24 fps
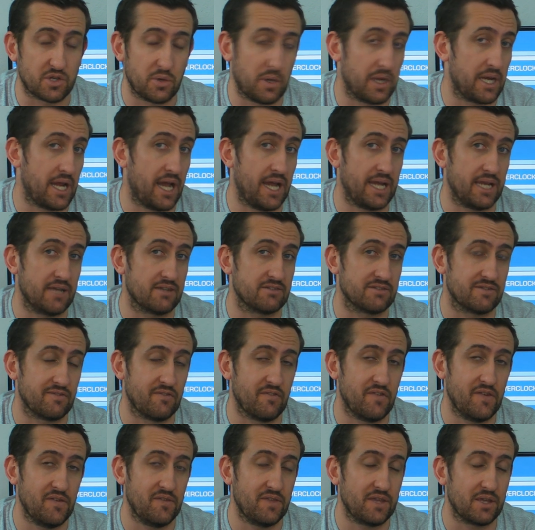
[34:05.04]
quid,
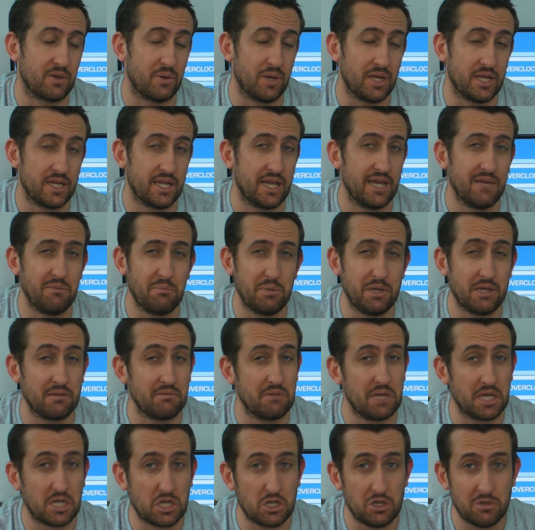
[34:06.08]
850 quid, it,
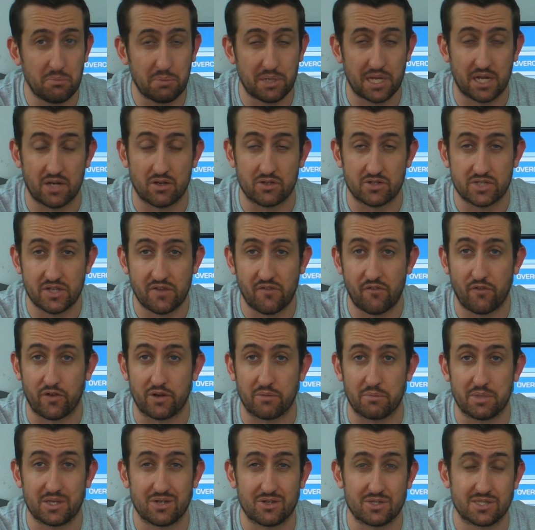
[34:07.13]
it could be a lot
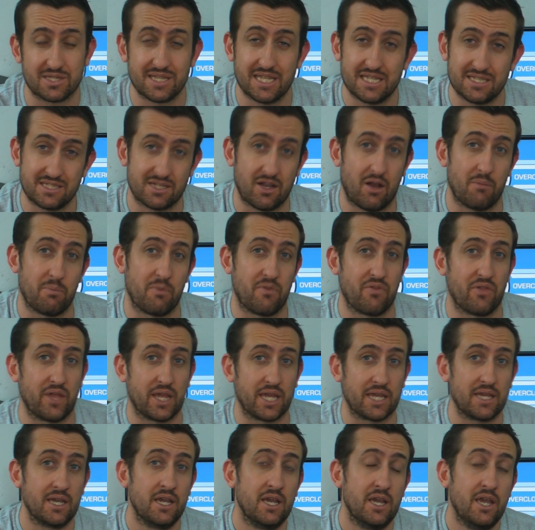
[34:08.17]
different because this type of
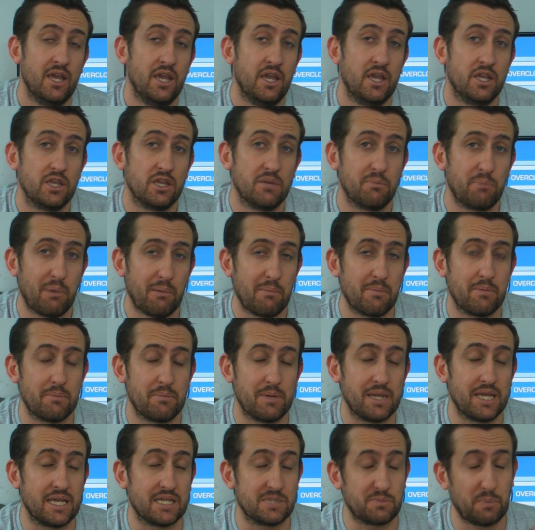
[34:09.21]
thing, you'd
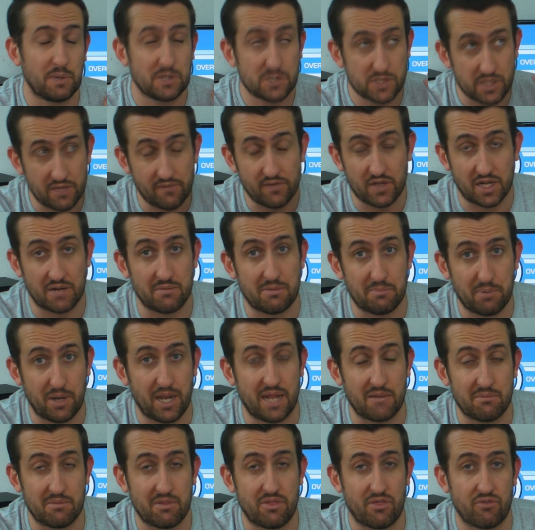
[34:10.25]
probably, especially if you're going to be
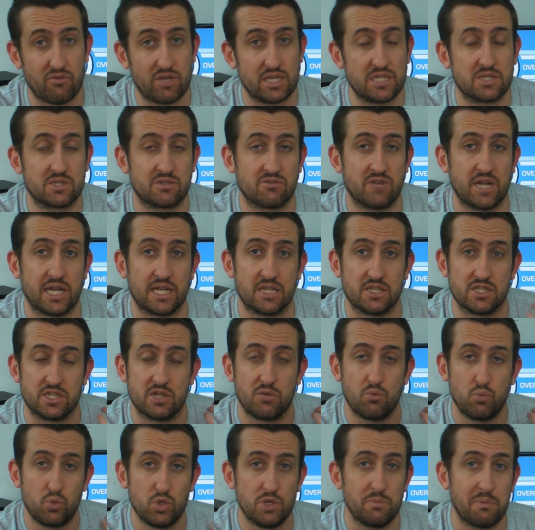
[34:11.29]
playing with three screens,
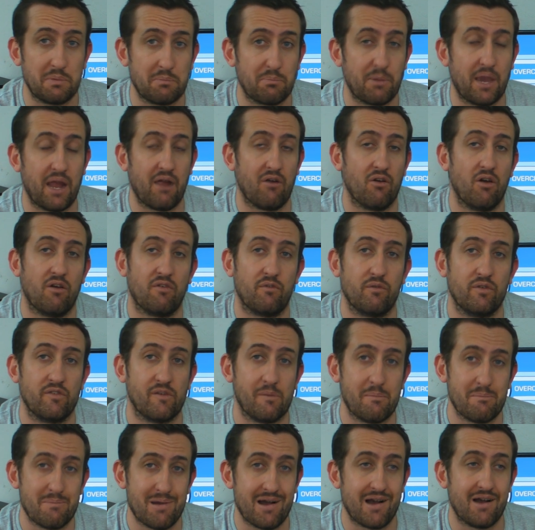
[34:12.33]
you would be better off with a
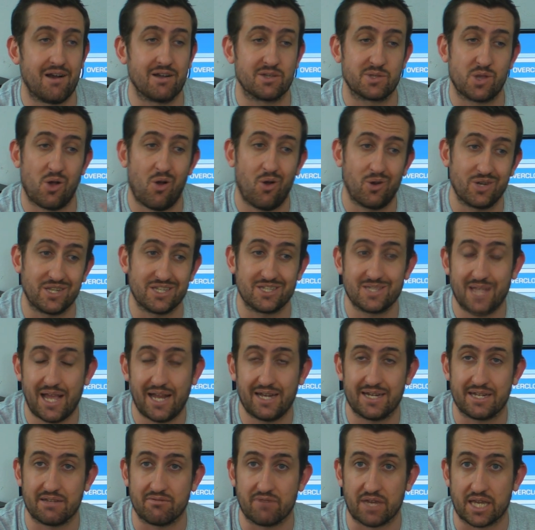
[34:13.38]
Mars on your
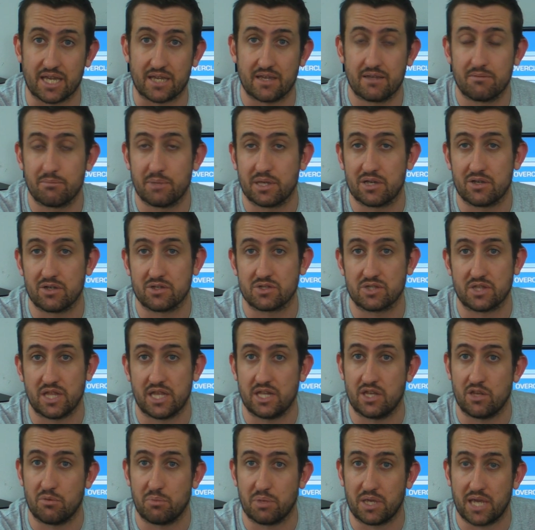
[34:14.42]
Sandy rig because
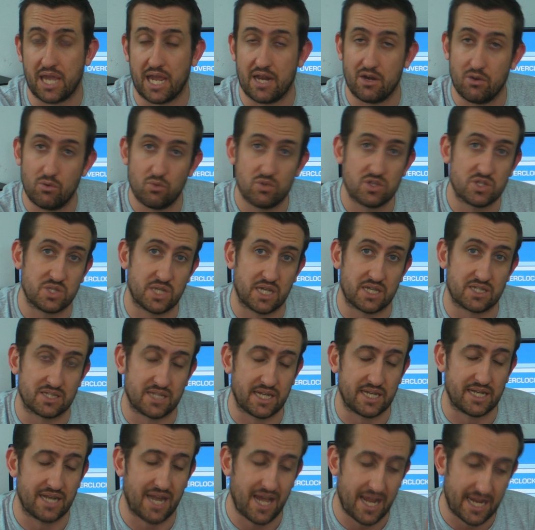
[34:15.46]
then you'd be getting all the
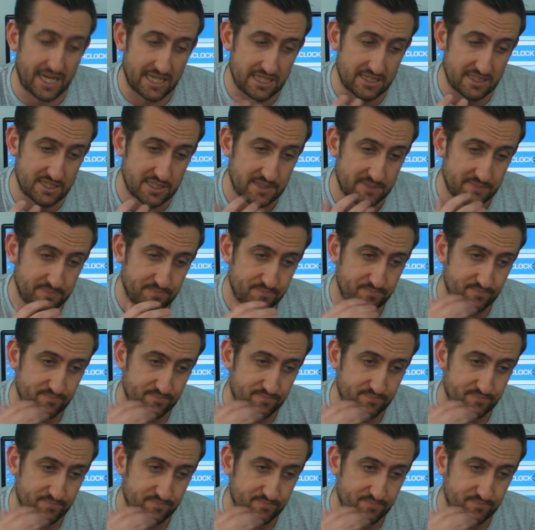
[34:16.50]
16 lanes